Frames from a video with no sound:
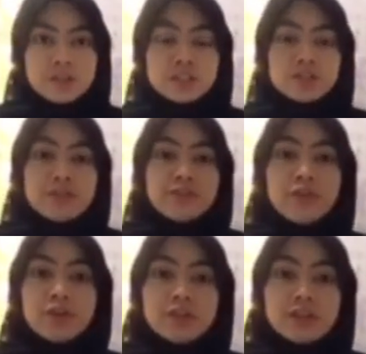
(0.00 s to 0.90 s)
So we
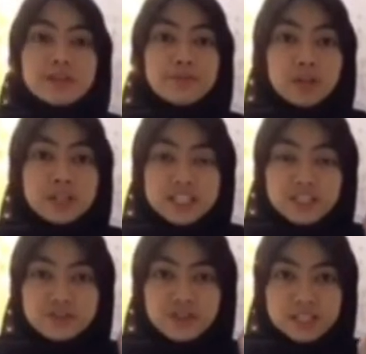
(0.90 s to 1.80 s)
follow the policy
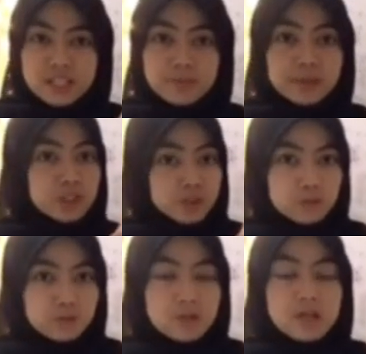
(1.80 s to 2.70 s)
thrust number
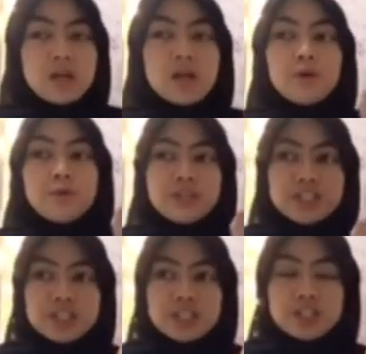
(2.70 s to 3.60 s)
2,
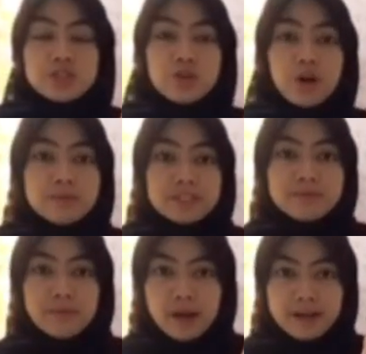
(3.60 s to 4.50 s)
which is to
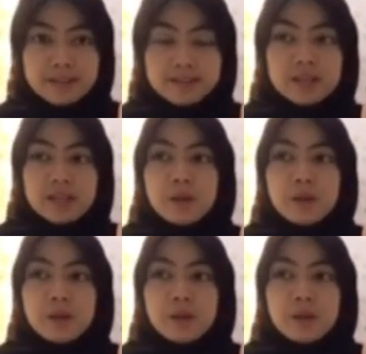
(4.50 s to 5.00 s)
optimize,